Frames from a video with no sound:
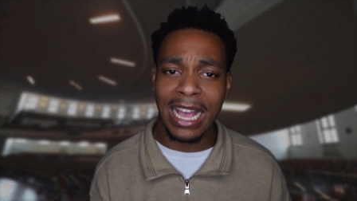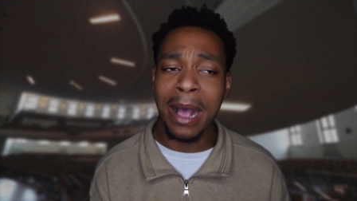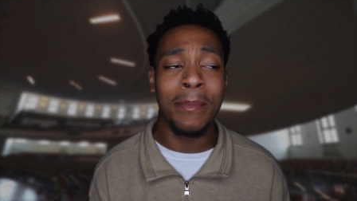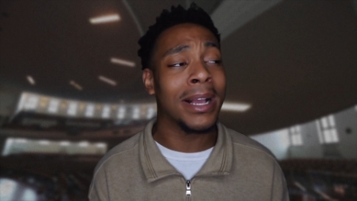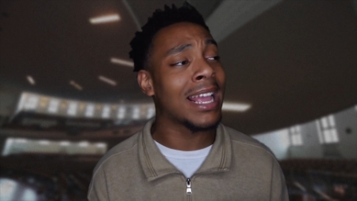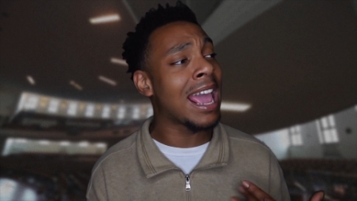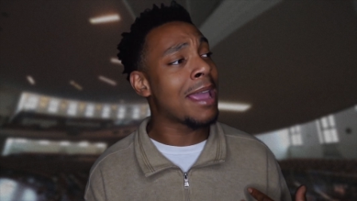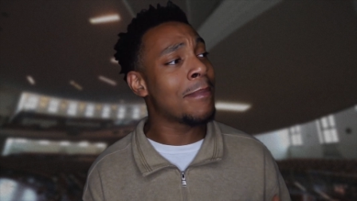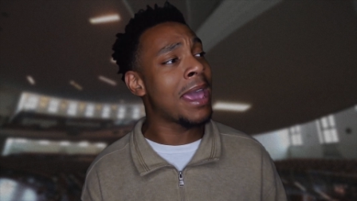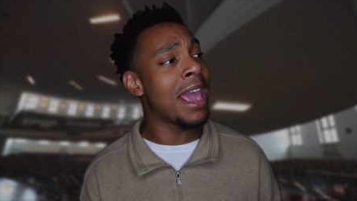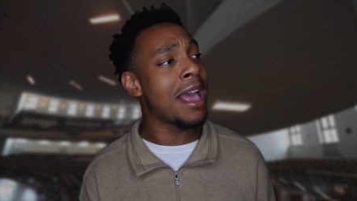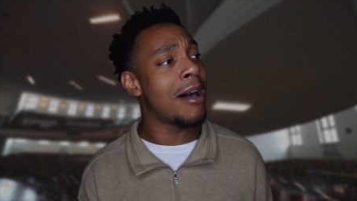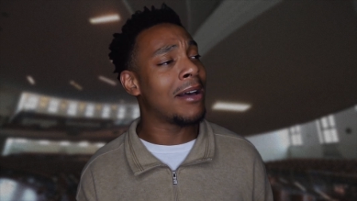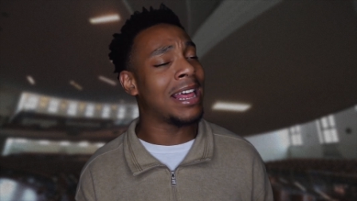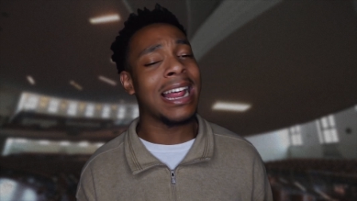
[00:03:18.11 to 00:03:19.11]
I'm a gay
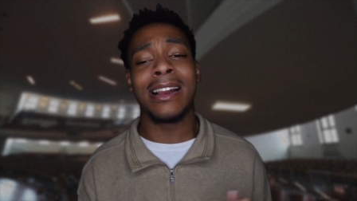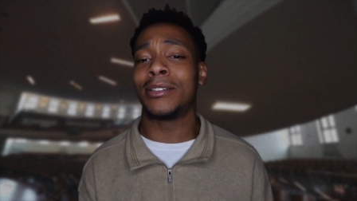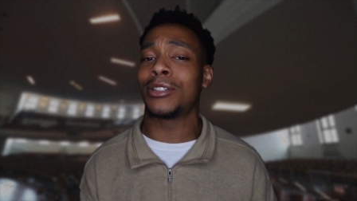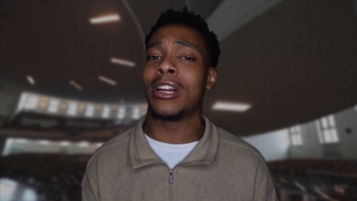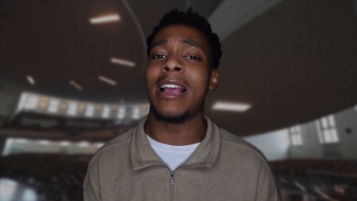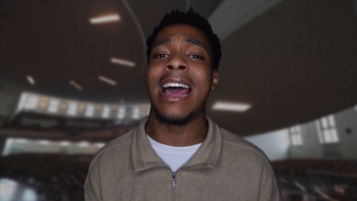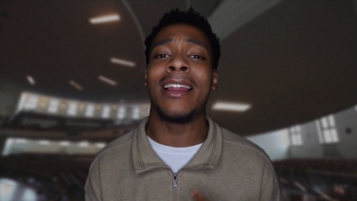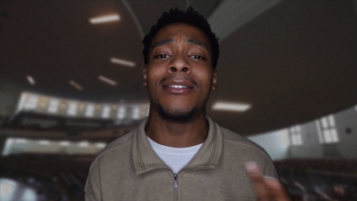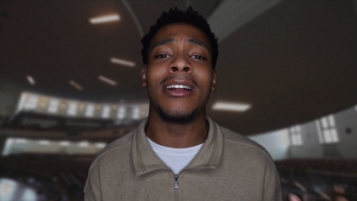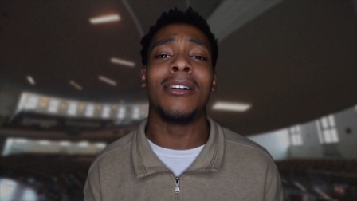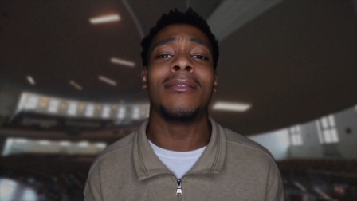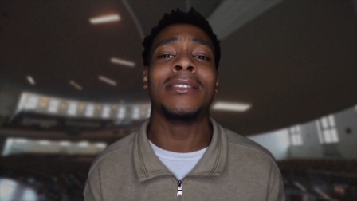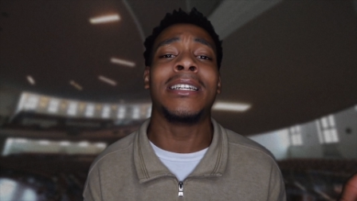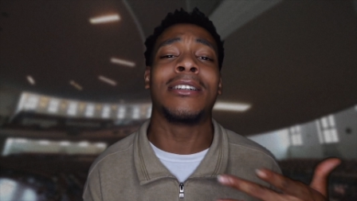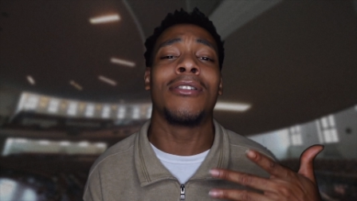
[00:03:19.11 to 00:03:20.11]
male and I don't scream. I
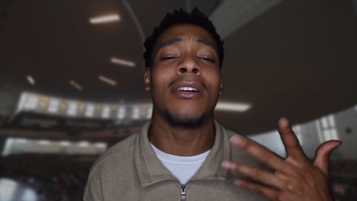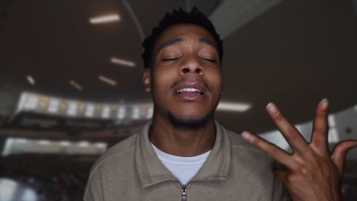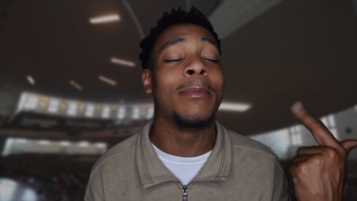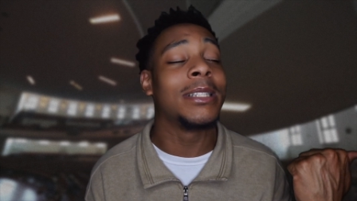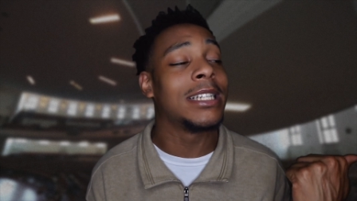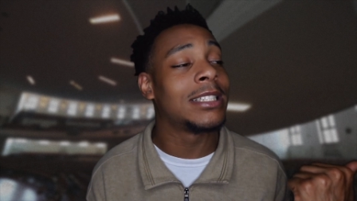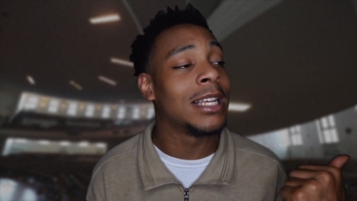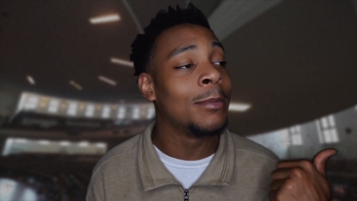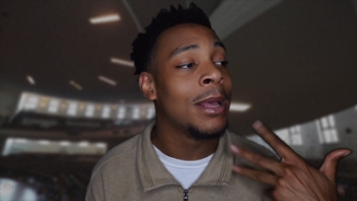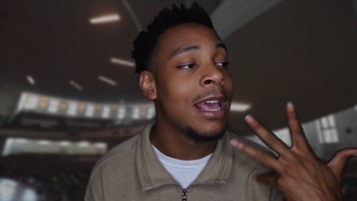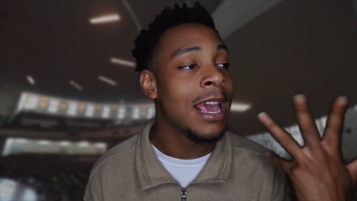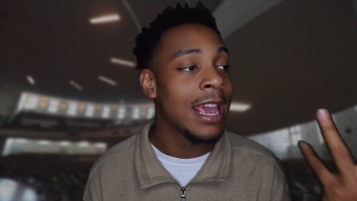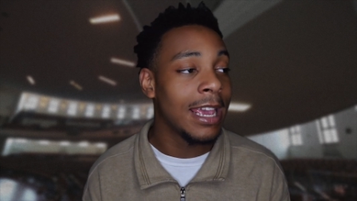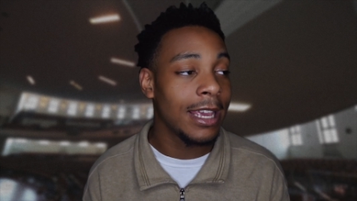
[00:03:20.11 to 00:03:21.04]
don't know. Girl, let me tell you something.